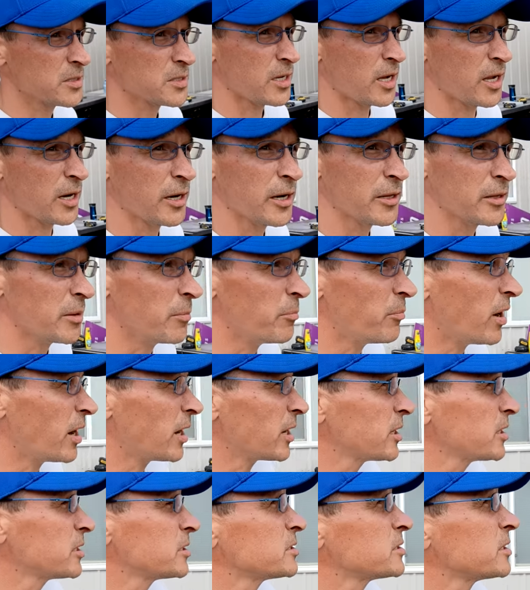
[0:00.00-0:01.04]
sun and the
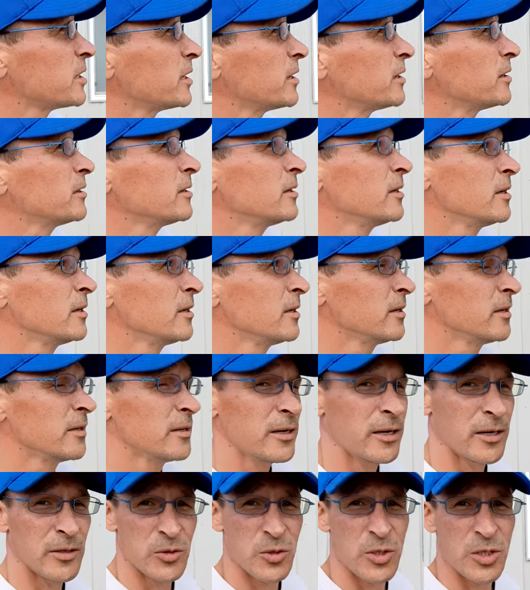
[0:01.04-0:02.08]
bugs, and it
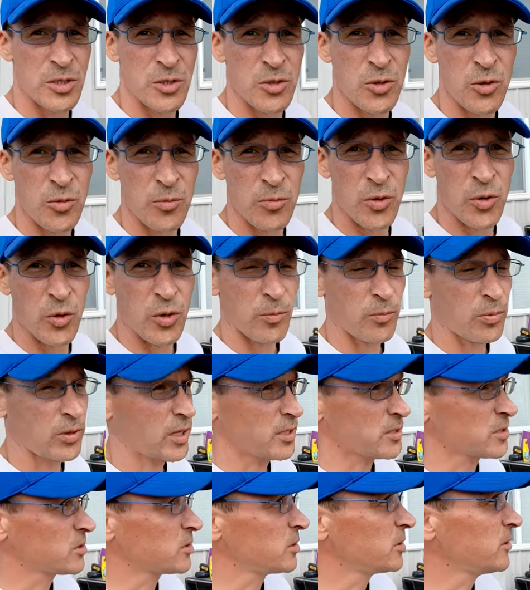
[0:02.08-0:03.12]
was just too brutal.
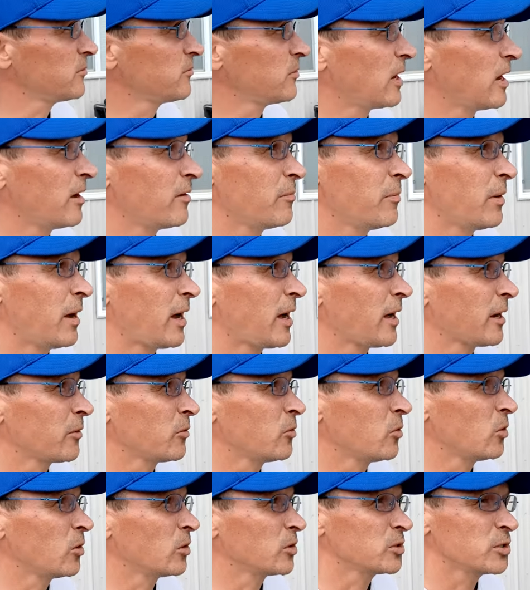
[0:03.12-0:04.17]
Plus 35, man,
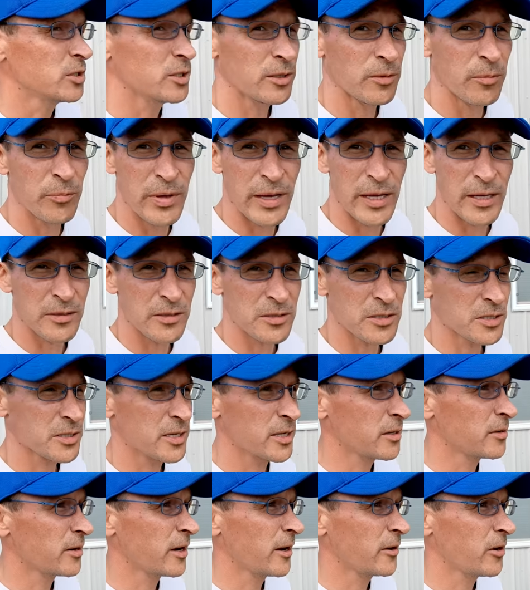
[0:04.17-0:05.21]
oh, she'll bake the
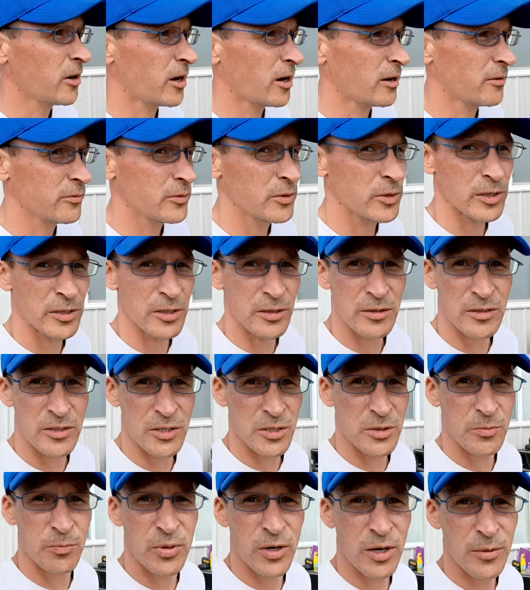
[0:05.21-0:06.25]
skin right off you and
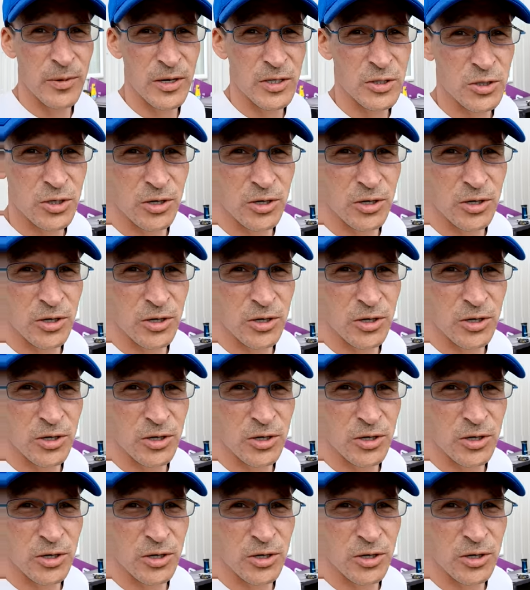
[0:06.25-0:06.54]
just pretty much